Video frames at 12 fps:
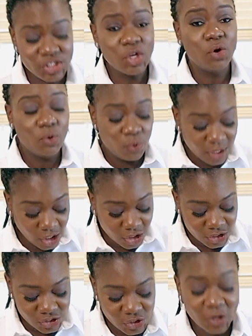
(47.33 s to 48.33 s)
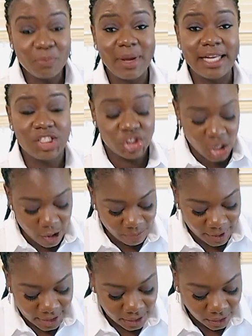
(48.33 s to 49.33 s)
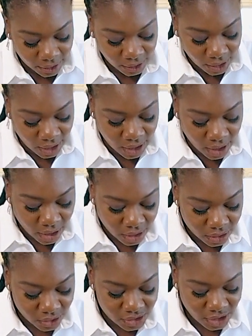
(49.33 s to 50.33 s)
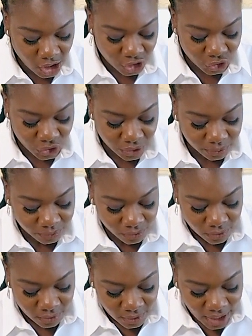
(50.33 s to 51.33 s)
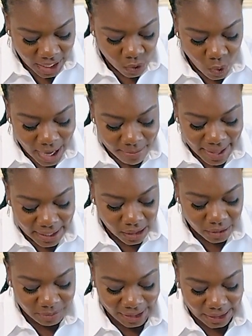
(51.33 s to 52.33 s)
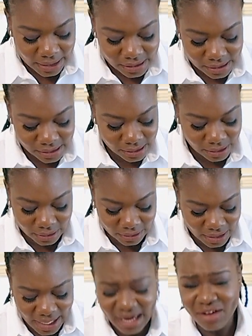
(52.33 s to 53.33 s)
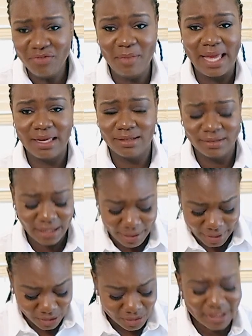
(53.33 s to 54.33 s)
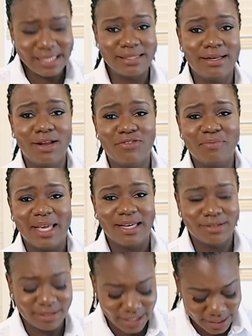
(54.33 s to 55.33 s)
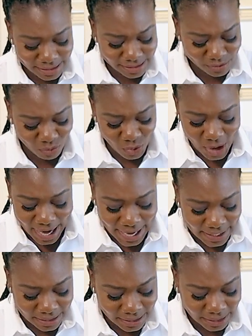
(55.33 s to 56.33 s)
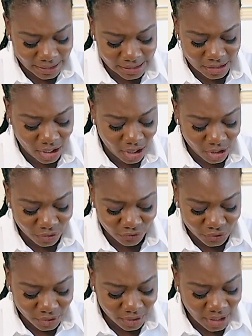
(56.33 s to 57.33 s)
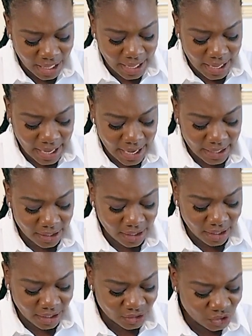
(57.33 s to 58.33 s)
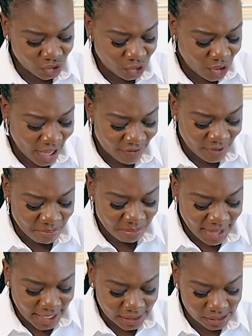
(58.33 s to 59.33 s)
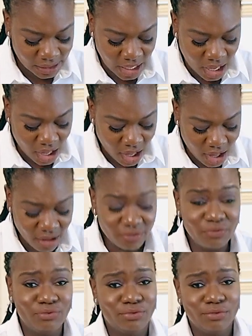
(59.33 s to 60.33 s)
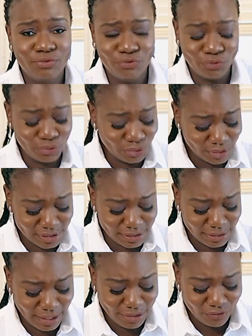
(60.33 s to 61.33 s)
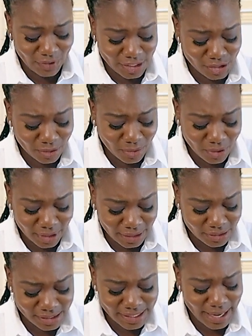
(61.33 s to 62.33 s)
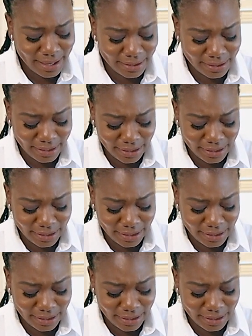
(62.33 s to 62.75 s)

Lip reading: So we're gonna start by chopping the cilantro. And why mango? Because I love mango. I mean, who doesn't love mango? It's bright, it's colorful, and so you have a mix of fruits and vegetable in a salad.